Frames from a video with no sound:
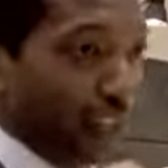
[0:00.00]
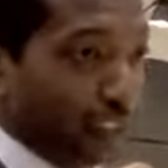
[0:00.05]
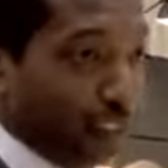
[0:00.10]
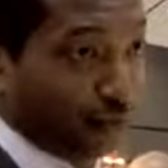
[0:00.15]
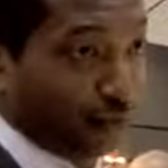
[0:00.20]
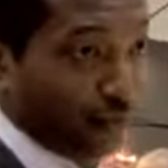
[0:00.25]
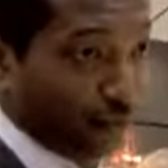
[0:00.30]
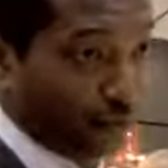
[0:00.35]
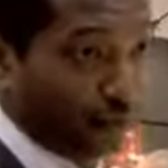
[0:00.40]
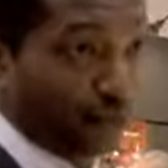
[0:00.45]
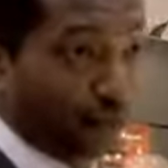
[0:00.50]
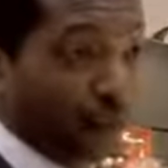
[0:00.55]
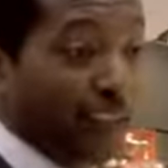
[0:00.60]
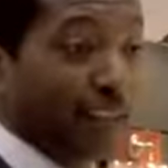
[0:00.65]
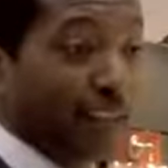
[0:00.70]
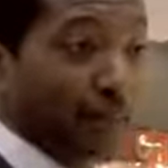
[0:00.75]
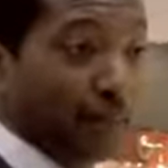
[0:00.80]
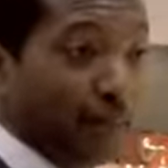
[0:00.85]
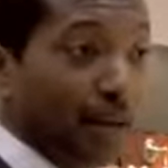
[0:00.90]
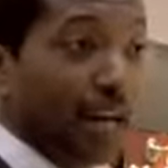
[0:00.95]
It's
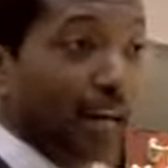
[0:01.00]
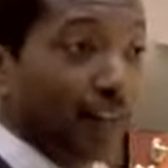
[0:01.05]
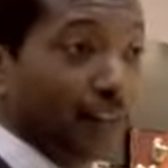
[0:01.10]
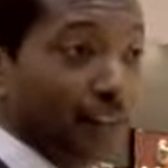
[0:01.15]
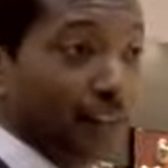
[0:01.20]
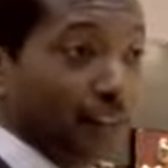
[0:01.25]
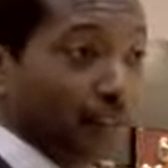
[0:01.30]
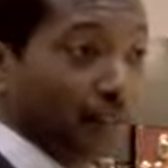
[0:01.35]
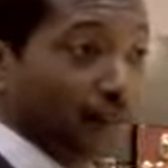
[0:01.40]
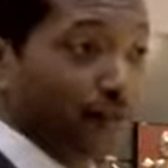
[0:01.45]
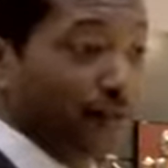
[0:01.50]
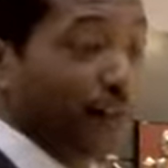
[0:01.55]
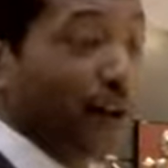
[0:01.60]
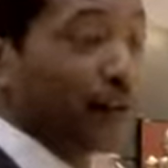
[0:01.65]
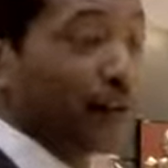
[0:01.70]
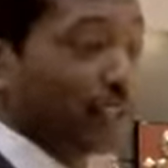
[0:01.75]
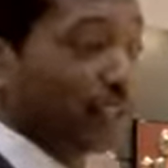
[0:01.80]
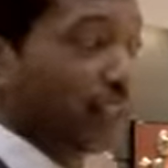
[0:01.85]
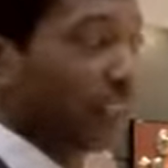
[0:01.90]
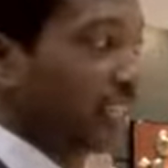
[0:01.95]
rather modern and
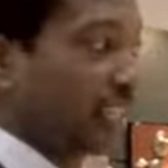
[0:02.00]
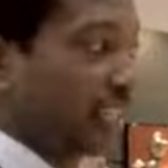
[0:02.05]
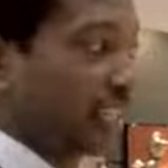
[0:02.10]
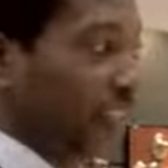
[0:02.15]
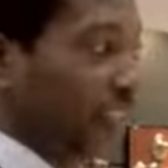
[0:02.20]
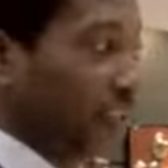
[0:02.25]
forward-looking.